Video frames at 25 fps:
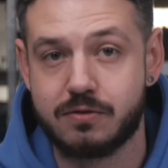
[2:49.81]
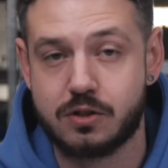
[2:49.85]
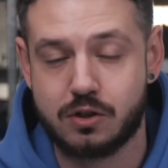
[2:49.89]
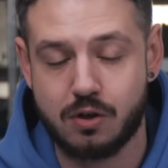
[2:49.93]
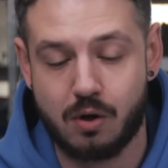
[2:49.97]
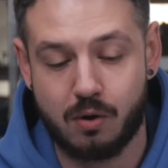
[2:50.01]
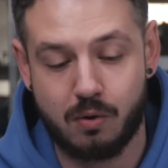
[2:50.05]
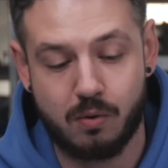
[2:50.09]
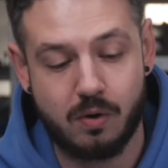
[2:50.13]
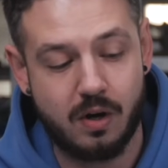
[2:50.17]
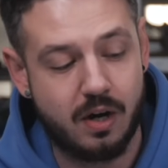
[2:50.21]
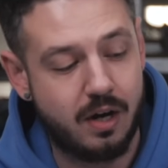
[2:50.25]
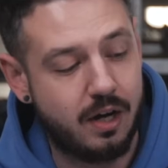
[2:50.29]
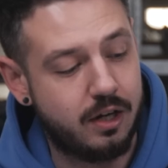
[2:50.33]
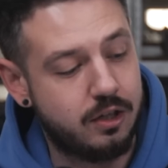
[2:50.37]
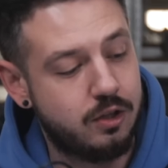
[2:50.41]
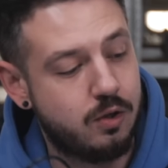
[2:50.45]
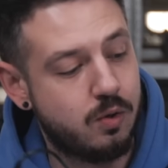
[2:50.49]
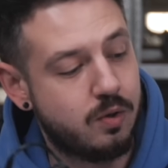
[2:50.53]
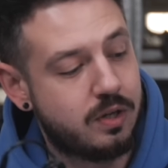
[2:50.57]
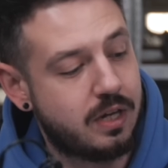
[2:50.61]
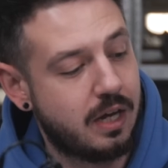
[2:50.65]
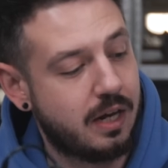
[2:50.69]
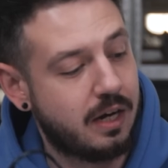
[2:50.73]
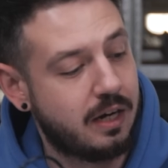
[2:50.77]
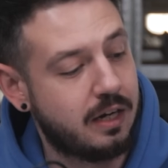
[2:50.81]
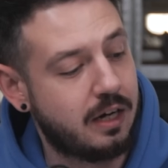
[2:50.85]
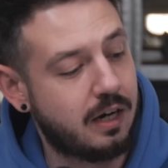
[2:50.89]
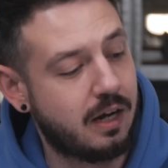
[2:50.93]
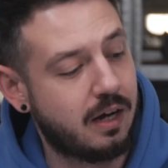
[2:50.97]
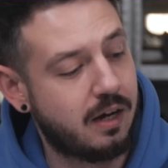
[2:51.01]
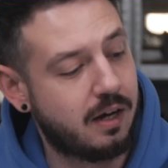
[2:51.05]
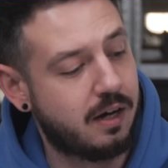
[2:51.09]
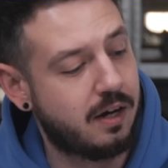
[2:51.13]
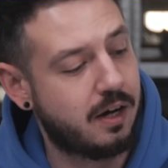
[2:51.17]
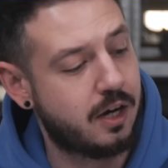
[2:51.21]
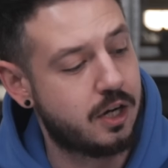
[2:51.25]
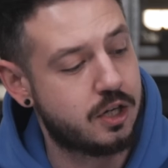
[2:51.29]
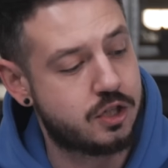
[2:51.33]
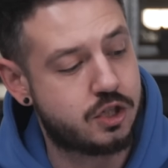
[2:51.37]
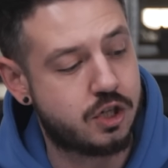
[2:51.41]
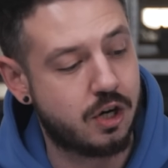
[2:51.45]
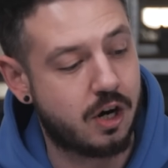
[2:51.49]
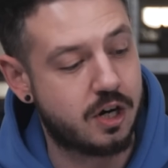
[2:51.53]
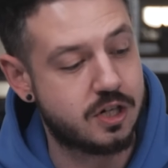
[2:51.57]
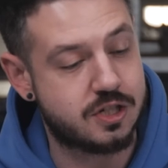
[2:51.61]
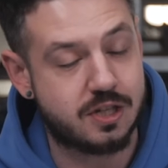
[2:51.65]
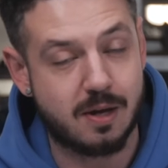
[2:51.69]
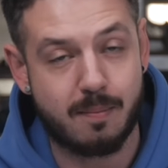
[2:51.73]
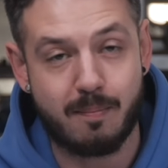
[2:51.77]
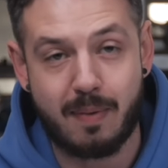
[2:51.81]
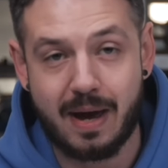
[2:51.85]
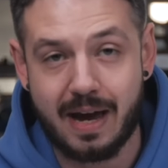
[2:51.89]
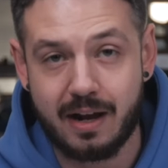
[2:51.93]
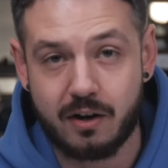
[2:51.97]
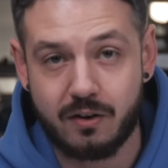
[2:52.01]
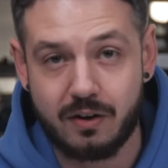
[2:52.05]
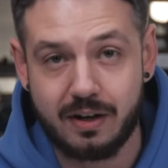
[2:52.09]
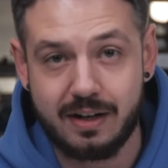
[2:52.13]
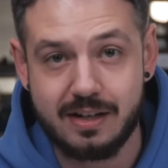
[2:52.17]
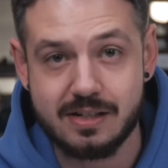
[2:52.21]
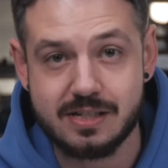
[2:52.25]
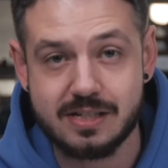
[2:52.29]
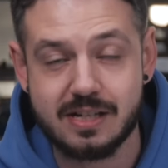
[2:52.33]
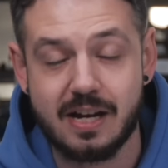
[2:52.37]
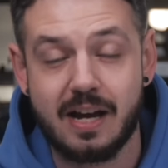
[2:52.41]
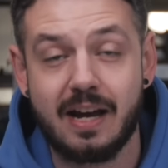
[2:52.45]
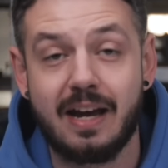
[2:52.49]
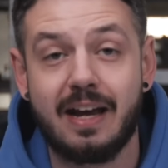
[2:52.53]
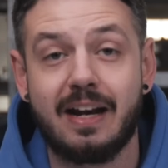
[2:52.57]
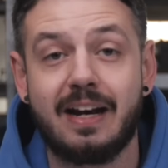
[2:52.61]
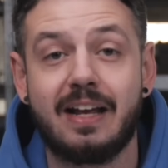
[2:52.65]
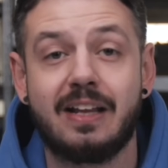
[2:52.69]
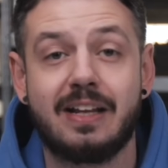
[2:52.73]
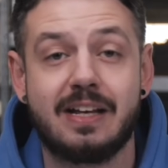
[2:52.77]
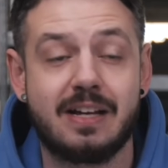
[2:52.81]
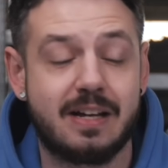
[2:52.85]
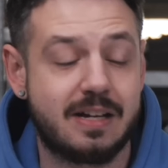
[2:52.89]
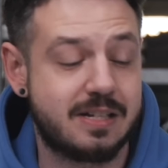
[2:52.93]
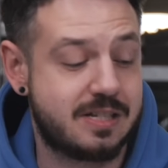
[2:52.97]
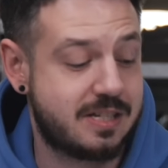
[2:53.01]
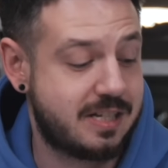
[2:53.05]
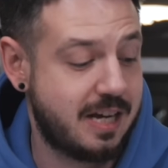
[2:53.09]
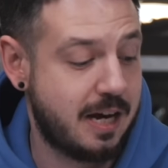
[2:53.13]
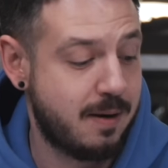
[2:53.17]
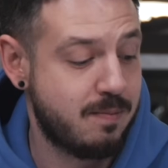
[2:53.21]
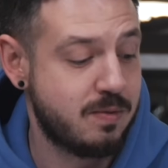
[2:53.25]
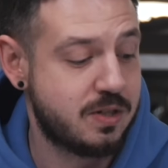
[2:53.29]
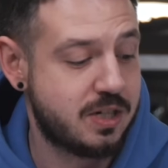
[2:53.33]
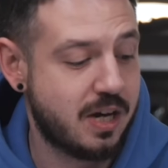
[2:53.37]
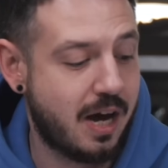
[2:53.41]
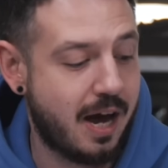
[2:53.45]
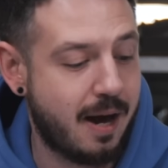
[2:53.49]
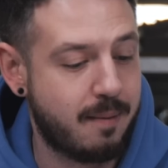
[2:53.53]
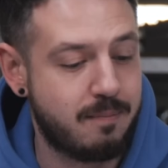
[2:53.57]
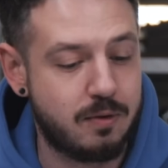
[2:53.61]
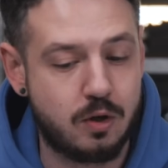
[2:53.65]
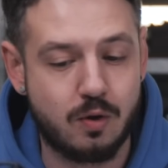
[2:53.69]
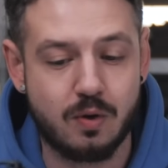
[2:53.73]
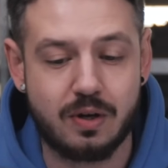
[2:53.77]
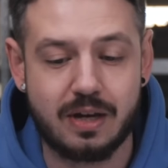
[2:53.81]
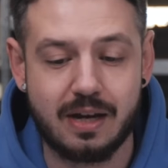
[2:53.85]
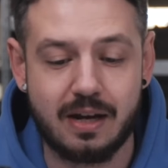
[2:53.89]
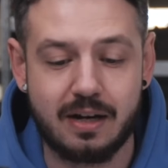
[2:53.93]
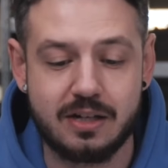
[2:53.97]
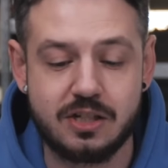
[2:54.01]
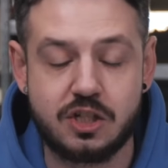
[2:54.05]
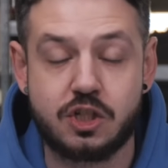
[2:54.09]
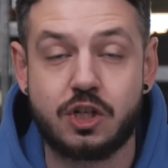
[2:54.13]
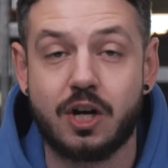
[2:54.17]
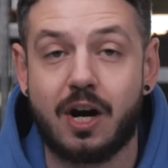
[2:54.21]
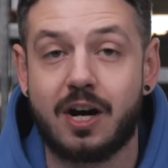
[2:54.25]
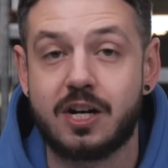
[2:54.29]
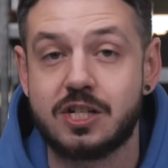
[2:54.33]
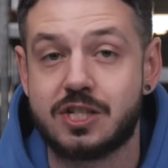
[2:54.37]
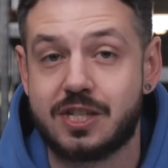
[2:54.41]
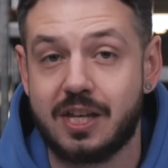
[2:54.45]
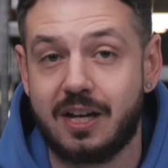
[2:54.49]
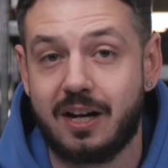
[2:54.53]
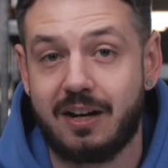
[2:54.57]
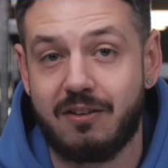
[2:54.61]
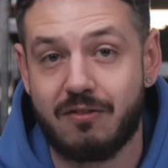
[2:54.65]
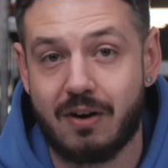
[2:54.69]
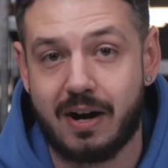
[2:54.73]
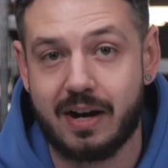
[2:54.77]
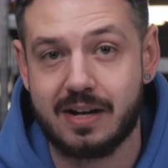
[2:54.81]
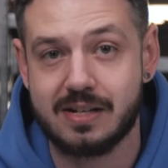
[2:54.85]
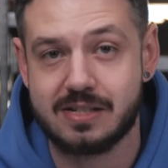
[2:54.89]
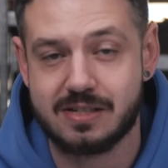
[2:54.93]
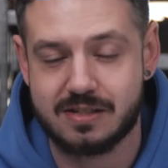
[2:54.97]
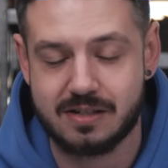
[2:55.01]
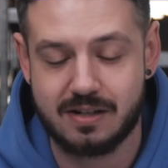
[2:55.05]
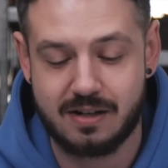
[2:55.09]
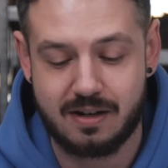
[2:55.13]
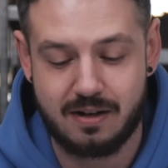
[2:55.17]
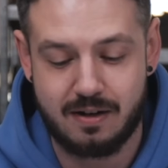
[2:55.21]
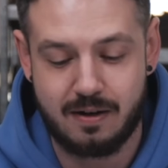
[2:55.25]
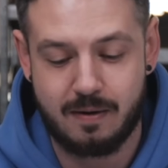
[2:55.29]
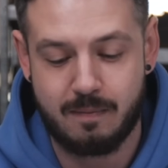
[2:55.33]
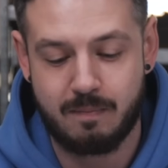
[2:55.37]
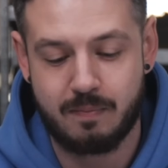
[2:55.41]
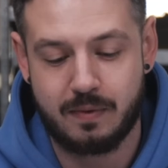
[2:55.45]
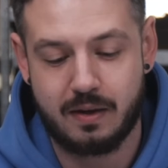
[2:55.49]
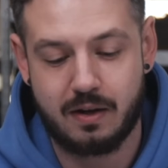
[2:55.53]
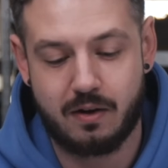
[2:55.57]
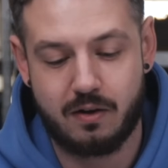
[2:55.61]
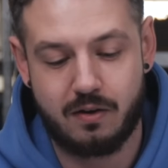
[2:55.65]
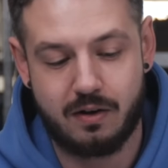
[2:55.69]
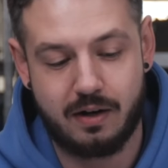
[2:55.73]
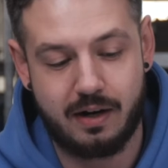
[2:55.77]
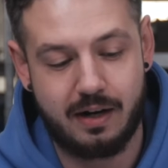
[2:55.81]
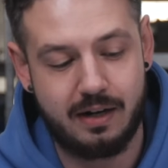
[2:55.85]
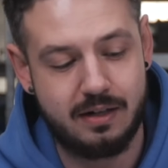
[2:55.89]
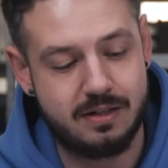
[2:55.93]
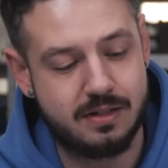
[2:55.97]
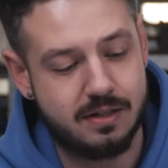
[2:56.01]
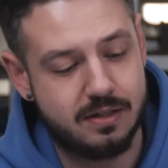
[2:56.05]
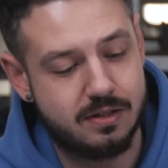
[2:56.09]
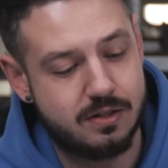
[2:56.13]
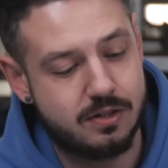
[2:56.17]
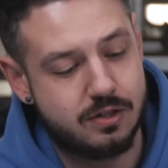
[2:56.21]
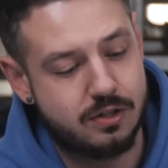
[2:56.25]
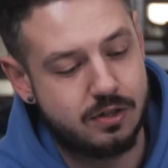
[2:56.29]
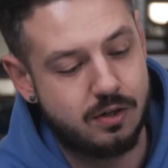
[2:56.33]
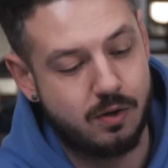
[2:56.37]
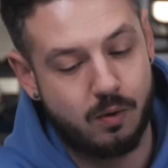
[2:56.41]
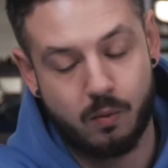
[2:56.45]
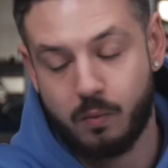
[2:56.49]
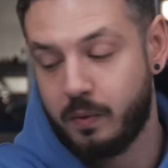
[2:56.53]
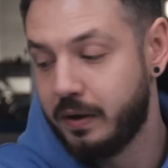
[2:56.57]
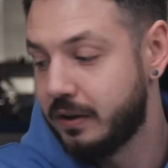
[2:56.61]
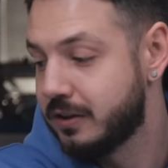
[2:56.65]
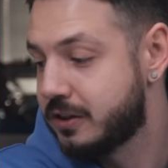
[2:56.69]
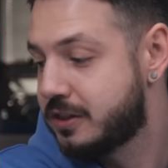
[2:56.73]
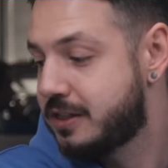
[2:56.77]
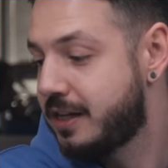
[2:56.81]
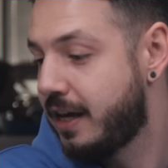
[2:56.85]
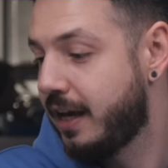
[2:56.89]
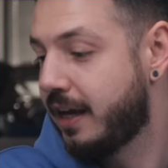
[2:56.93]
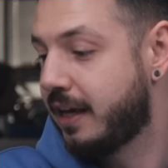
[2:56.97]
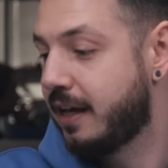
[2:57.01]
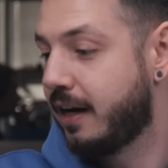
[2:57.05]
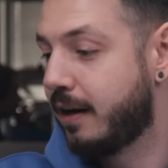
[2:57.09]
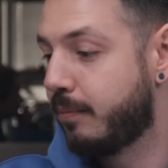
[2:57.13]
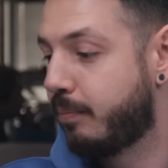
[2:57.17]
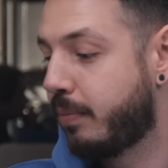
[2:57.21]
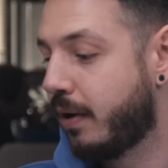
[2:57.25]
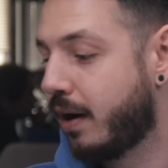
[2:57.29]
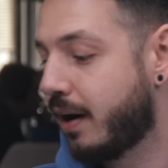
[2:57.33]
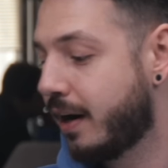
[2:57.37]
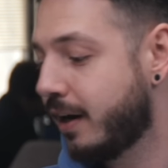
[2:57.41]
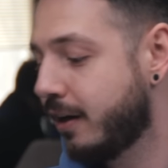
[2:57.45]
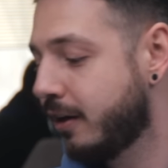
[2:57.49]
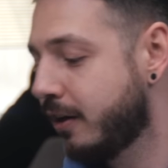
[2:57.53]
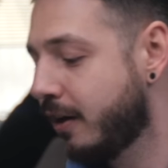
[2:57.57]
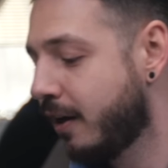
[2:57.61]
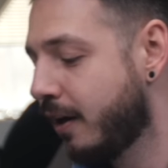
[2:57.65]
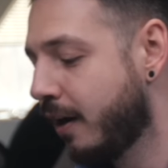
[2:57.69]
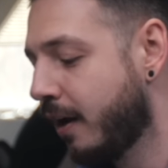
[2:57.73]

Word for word: So you can uh, charge the batteries and at the same time you can charge the device, right? So we'll take it apart